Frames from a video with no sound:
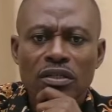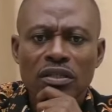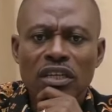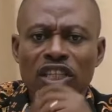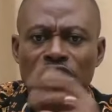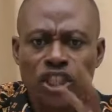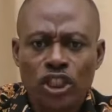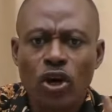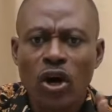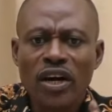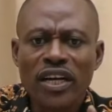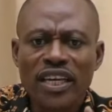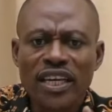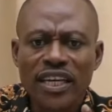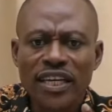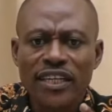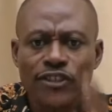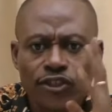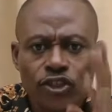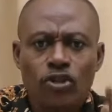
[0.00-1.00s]
The
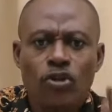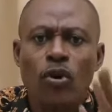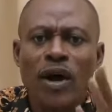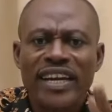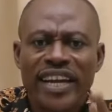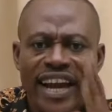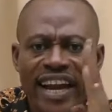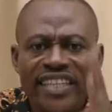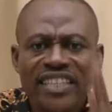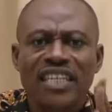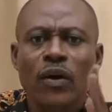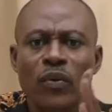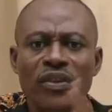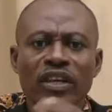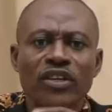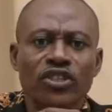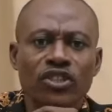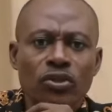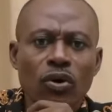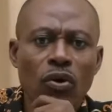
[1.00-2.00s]
donkey saw an angel
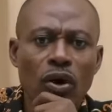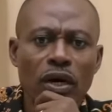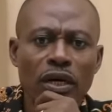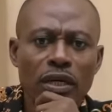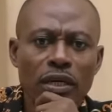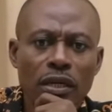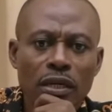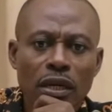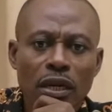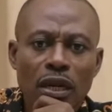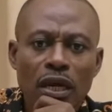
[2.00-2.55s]
with a sword.